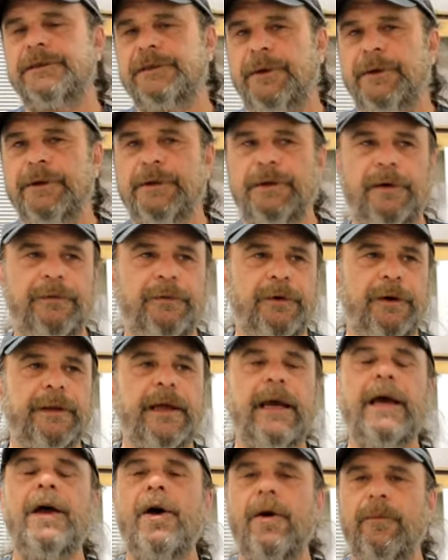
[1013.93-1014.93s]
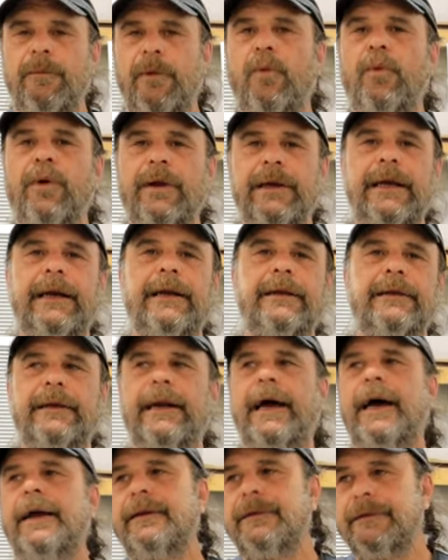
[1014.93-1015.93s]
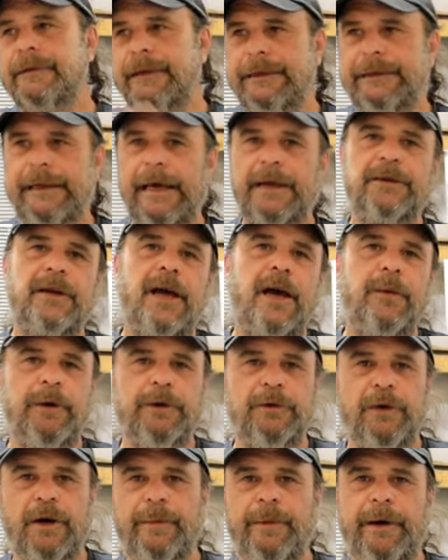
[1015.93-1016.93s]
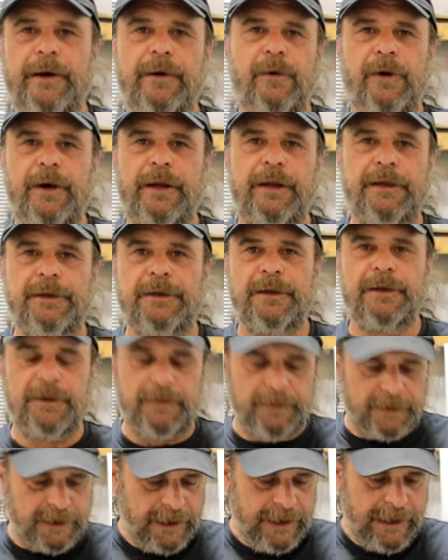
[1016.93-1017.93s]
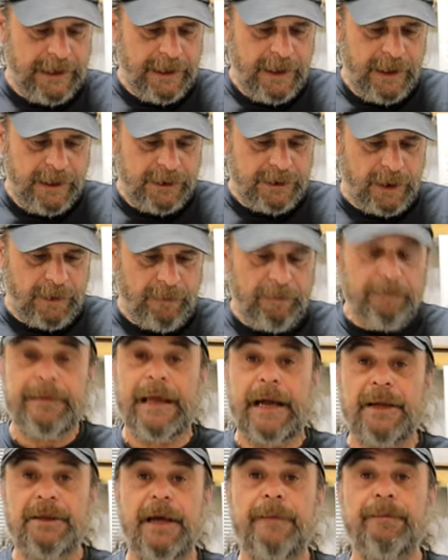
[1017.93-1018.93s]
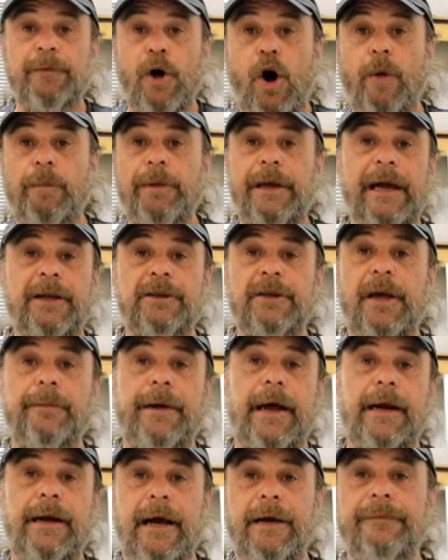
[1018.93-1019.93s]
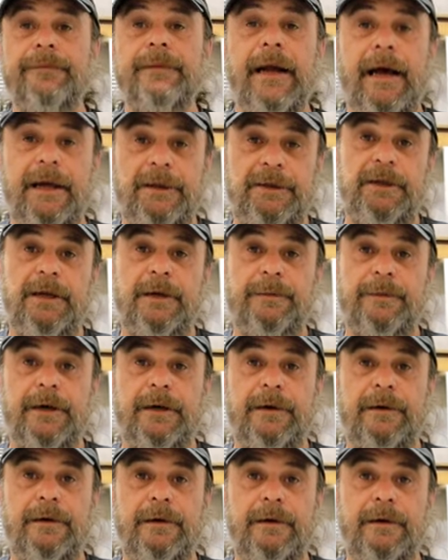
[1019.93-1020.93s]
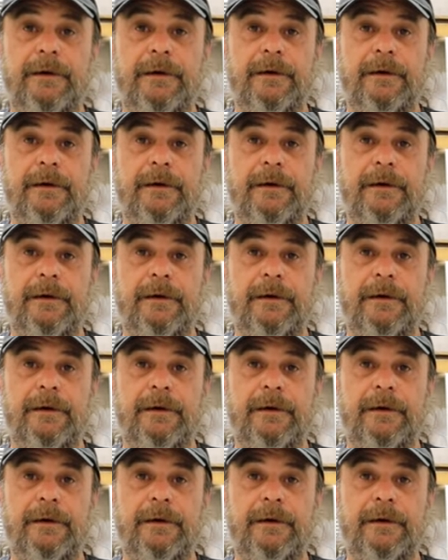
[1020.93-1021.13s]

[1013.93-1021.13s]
and so on and so forth, but we'll get into that the next time we talk about oiling systems. So that's it. Hope you got something out of that. I'll see you tomorrow.